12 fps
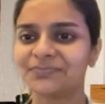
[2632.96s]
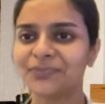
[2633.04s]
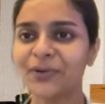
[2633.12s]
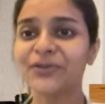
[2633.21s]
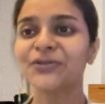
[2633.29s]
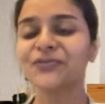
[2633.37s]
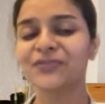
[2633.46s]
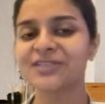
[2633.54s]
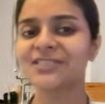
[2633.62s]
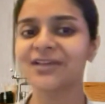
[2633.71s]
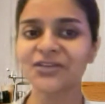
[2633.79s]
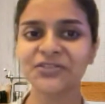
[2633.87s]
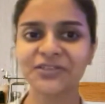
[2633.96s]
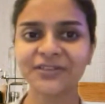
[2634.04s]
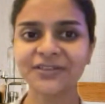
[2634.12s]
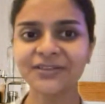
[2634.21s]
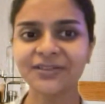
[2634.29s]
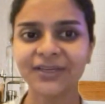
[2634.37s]
point of
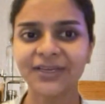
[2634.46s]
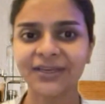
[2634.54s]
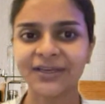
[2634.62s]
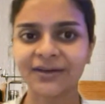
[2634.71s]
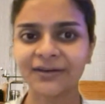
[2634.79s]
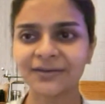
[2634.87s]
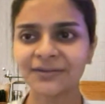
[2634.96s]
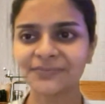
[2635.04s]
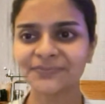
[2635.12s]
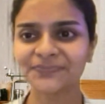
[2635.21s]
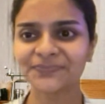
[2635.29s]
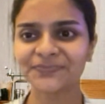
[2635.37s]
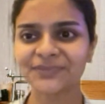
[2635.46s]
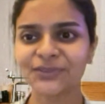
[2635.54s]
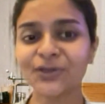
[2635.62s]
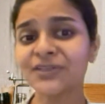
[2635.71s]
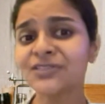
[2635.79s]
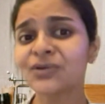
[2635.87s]
discussion. Dr.